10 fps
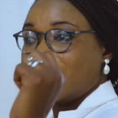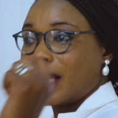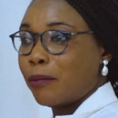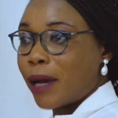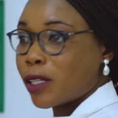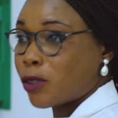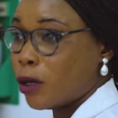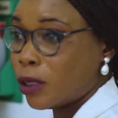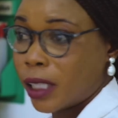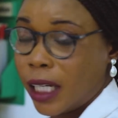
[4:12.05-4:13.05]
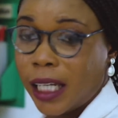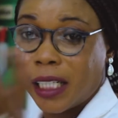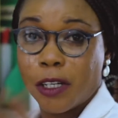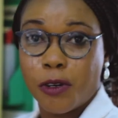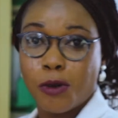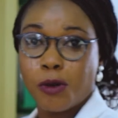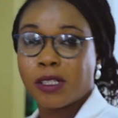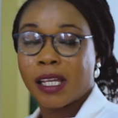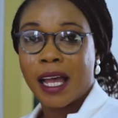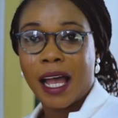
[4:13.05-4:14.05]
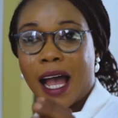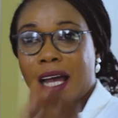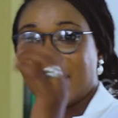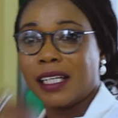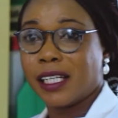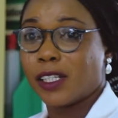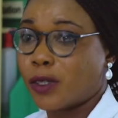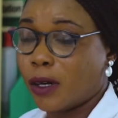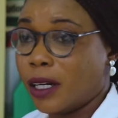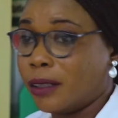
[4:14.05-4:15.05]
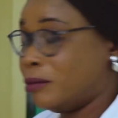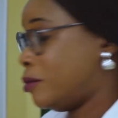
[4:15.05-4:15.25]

nematode in the roots and in the soil.